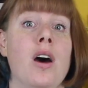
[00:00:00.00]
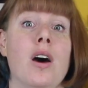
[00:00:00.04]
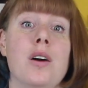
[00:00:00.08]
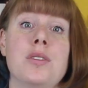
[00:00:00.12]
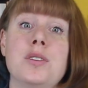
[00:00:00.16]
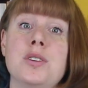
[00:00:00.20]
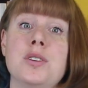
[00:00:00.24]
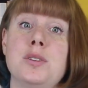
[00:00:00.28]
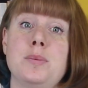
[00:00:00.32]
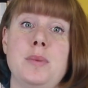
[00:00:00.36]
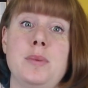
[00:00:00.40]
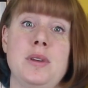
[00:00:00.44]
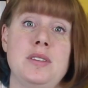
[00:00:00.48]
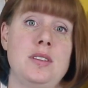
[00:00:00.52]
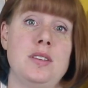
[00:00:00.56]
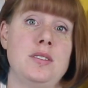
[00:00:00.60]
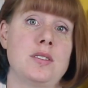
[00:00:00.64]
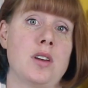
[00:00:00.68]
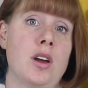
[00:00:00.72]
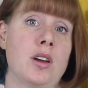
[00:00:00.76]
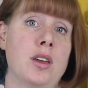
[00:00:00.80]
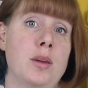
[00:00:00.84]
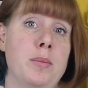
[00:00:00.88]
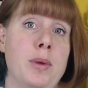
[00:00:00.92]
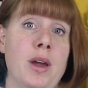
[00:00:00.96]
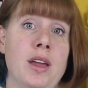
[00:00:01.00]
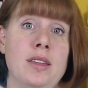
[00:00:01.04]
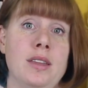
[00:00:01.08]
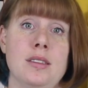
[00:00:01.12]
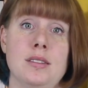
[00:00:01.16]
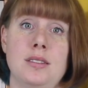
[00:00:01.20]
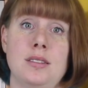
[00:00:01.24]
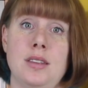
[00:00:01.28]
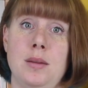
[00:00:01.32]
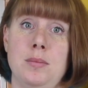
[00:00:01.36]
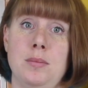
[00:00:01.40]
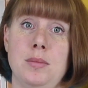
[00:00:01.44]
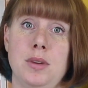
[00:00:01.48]
other species occupying the
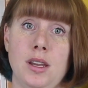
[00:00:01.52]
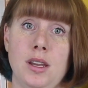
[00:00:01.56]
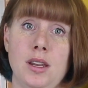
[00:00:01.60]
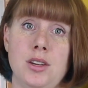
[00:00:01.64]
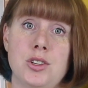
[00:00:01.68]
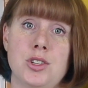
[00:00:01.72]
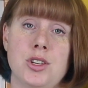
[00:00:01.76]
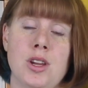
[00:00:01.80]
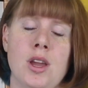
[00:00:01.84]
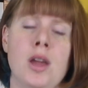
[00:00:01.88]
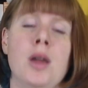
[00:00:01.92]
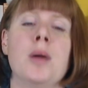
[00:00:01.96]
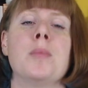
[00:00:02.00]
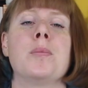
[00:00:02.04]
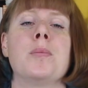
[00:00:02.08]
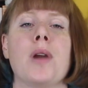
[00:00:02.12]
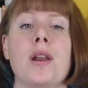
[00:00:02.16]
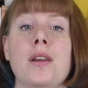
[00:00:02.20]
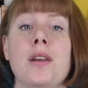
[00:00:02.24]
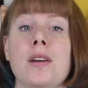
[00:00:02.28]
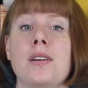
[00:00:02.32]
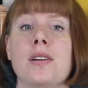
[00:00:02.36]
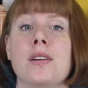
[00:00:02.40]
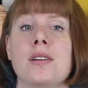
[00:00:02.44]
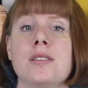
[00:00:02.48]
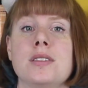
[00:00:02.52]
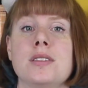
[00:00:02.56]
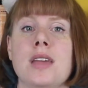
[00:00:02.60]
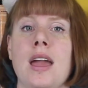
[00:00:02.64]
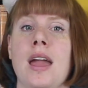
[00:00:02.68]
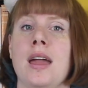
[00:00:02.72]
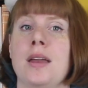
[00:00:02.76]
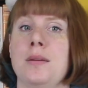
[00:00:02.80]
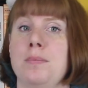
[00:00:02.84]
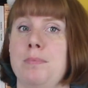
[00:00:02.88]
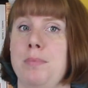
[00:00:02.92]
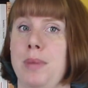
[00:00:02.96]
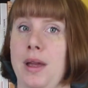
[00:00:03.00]
same niche, predators,
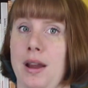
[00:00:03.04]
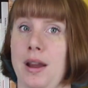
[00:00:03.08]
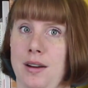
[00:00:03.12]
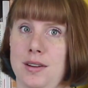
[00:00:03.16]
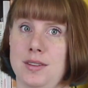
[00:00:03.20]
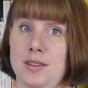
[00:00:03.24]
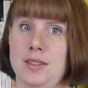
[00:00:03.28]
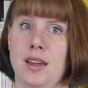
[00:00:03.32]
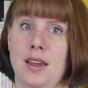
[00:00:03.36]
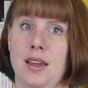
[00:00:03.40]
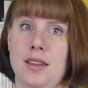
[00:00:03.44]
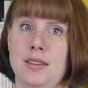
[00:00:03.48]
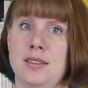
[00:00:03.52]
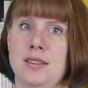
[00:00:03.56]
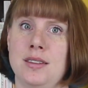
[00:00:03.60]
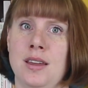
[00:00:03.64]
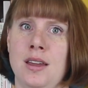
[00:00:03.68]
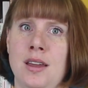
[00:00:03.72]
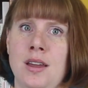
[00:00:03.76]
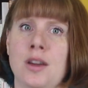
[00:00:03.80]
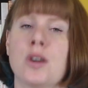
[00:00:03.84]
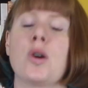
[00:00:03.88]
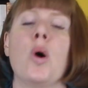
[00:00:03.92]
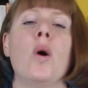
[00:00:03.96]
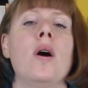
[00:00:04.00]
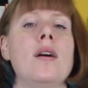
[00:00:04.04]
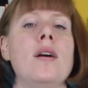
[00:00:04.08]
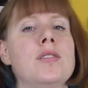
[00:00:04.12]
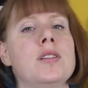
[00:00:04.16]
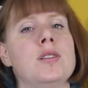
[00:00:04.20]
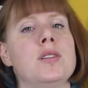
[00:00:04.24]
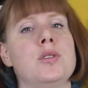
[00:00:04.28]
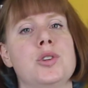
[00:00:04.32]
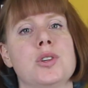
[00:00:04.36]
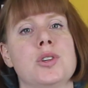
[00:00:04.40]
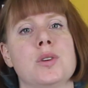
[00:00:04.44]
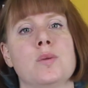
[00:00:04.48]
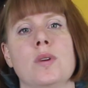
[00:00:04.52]
and parasites.
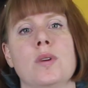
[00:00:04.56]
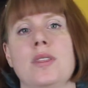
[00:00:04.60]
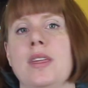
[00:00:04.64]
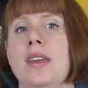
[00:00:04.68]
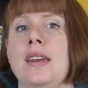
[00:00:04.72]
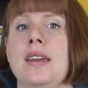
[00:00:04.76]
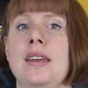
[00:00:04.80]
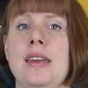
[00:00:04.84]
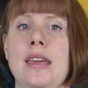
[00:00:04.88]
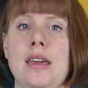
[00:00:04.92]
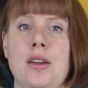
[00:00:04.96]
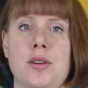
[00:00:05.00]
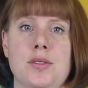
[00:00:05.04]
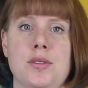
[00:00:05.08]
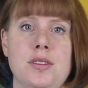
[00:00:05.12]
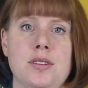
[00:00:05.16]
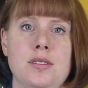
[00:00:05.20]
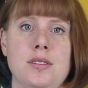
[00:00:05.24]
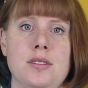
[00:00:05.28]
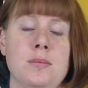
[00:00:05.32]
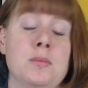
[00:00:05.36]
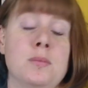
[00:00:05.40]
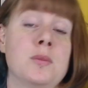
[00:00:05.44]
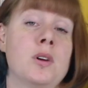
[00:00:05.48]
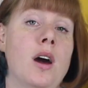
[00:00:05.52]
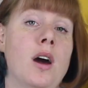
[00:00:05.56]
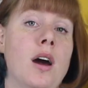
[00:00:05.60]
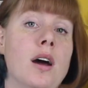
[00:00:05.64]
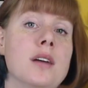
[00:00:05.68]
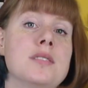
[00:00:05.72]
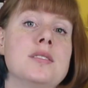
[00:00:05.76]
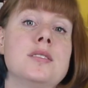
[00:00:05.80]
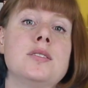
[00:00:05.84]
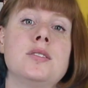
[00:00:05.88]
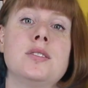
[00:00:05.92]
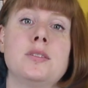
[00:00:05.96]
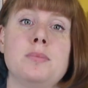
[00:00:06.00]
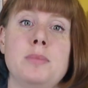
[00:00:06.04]
Coevolution within an ecosystem
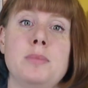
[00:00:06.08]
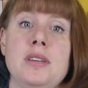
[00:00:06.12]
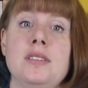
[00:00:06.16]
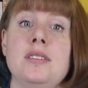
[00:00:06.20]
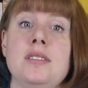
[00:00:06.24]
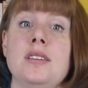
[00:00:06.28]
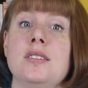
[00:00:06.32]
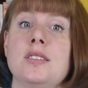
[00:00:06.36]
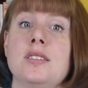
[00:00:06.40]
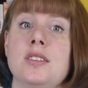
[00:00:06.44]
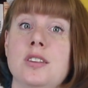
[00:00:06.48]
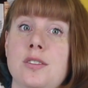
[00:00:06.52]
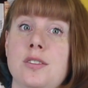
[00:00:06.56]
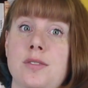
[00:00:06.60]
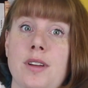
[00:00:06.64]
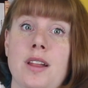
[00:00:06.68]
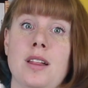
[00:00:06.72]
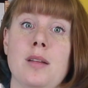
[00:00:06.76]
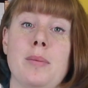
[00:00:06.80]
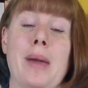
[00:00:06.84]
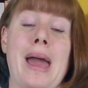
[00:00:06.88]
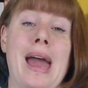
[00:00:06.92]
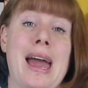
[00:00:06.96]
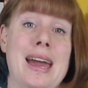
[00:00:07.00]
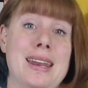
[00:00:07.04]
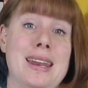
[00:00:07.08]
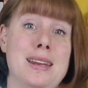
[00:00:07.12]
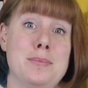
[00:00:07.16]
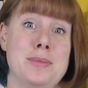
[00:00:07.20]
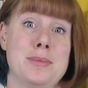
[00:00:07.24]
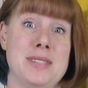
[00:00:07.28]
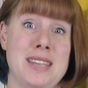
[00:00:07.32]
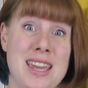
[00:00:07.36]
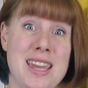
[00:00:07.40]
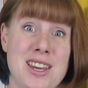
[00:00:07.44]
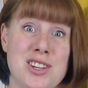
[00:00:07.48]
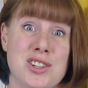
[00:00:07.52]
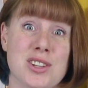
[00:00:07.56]
causes species to develop
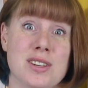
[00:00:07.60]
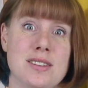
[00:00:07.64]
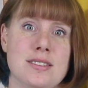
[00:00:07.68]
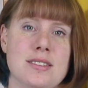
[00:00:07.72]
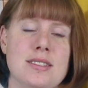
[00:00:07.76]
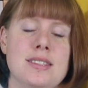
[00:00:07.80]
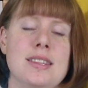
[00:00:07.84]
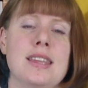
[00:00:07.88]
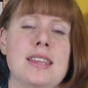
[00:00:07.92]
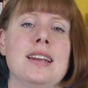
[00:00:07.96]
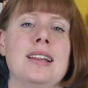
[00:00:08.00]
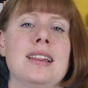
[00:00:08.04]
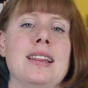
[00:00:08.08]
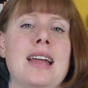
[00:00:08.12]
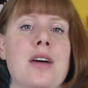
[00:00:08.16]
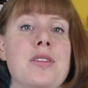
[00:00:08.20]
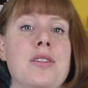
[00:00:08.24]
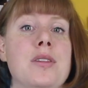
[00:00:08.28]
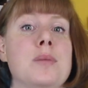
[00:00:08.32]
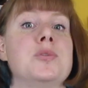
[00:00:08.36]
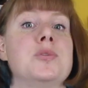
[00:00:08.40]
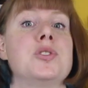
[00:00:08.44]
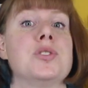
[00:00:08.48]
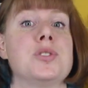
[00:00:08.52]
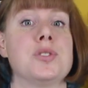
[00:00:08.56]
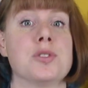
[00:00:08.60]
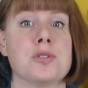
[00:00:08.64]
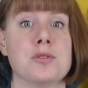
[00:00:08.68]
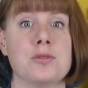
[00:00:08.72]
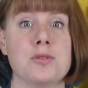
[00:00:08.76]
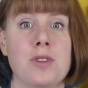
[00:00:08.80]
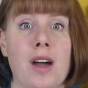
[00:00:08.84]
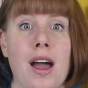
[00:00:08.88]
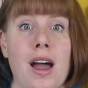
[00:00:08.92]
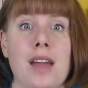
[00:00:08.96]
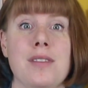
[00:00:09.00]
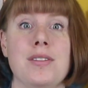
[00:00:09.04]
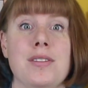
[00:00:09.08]
adaptations that allow them to
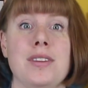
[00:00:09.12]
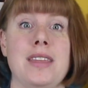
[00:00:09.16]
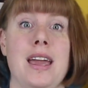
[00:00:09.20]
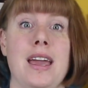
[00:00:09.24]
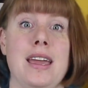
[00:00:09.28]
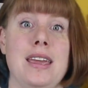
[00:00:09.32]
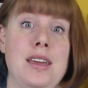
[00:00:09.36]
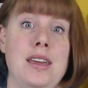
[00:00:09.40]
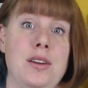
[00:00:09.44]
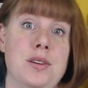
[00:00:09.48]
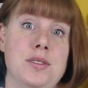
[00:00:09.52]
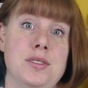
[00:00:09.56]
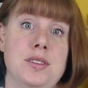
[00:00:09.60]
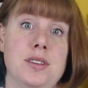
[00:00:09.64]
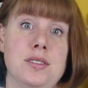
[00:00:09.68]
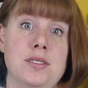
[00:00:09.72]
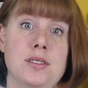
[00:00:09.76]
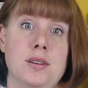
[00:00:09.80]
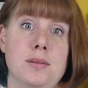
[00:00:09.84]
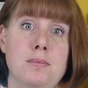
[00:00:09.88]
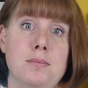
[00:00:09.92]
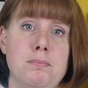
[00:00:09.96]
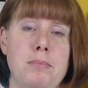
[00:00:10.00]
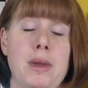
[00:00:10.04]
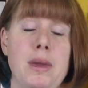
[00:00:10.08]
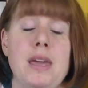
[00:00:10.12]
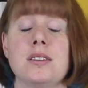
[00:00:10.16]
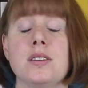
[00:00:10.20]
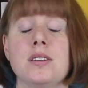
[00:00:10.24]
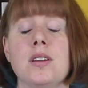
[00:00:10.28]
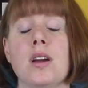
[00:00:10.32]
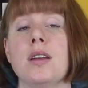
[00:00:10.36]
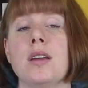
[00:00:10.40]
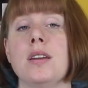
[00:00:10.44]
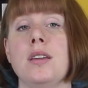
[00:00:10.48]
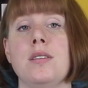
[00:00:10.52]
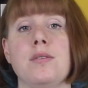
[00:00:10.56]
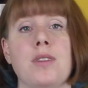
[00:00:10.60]
survive in that ecosystem, based
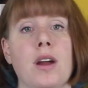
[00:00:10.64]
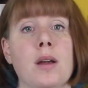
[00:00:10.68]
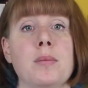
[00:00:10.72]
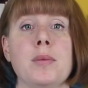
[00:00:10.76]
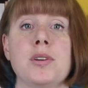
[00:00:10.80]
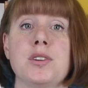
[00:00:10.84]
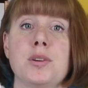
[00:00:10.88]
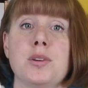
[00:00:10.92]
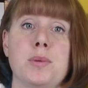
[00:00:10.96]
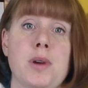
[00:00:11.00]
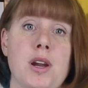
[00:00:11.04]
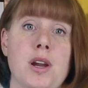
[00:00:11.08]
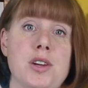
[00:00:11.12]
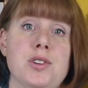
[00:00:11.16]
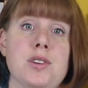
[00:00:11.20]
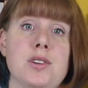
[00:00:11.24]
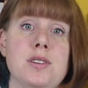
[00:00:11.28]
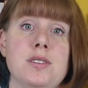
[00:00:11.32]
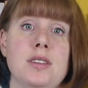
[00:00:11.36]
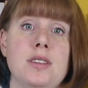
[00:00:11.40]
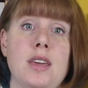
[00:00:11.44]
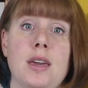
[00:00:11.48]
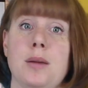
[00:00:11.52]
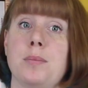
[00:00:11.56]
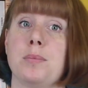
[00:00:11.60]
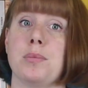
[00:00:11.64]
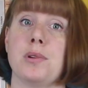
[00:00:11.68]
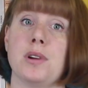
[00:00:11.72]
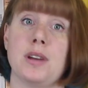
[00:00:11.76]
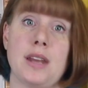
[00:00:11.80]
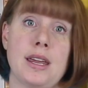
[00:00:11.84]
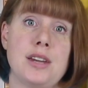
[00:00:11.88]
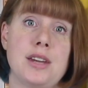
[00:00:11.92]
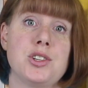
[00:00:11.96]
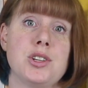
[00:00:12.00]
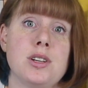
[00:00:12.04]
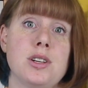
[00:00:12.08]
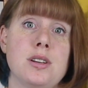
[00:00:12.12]
on environmental pressures like
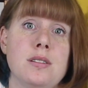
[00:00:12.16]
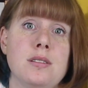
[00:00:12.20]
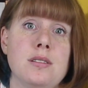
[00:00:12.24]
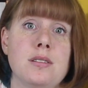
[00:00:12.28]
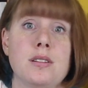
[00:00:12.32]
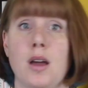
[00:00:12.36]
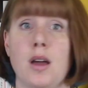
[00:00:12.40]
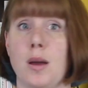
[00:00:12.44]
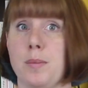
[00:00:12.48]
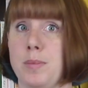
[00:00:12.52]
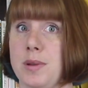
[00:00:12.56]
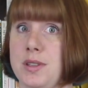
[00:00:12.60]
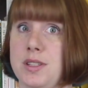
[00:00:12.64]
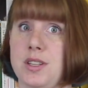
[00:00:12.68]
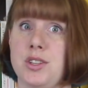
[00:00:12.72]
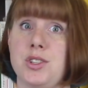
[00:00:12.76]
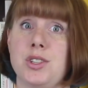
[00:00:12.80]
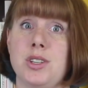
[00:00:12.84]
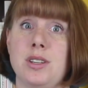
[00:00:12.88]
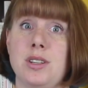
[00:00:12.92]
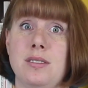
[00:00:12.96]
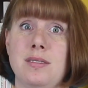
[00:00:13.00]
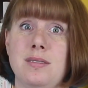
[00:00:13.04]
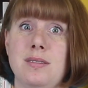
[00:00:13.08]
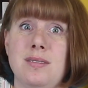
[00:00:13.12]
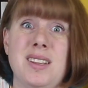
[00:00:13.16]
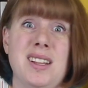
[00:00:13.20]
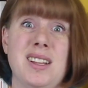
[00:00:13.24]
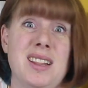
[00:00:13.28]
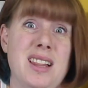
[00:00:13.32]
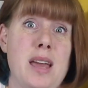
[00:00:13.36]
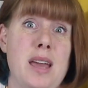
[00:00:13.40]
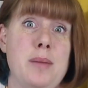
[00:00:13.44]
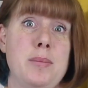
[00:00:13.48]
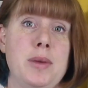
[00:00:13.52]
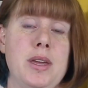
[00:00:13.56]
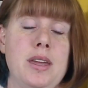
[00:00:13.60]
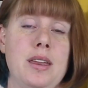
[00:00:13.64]
predation, competition,
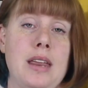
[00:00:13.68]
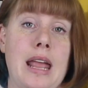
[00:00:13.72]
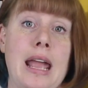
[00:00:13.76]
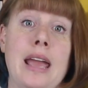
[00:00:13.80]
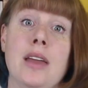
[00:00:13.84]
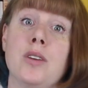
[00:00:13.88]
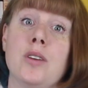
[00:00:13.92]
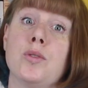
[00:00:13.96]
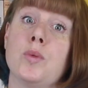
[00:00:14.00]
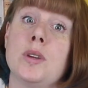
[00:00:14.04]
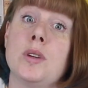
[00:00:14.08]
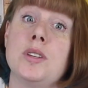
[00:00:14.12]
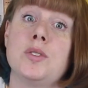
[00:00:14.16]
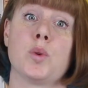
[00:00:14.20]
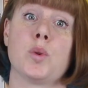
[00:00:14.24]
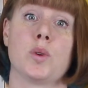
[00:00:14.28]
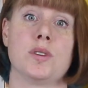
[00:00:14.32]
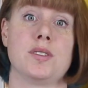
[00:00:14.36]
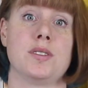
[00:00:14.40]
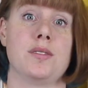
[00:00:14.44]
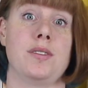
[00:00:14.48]
climate, and resource